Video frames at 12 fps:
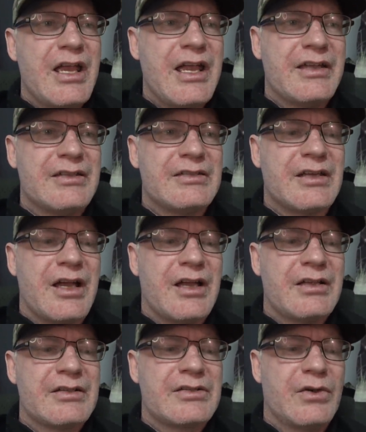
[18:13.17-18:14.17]
And
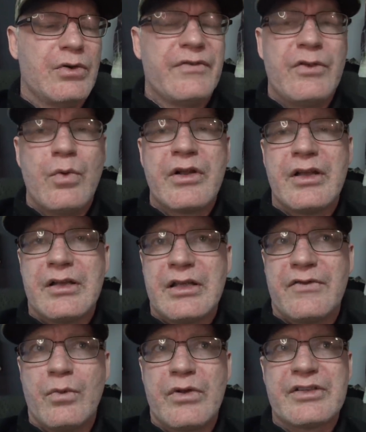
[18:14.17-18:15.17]
uh, so, if you wanna
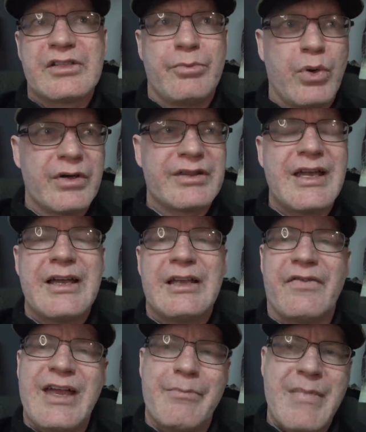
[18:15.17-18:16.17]
if you wanna support that,
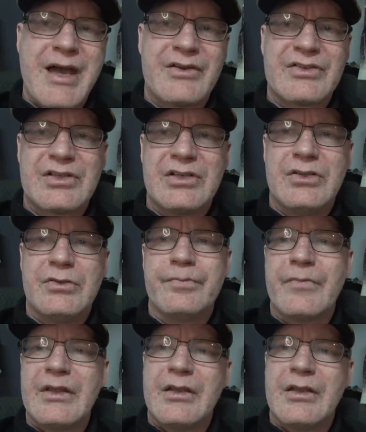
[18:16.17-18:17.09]
if that matters to you,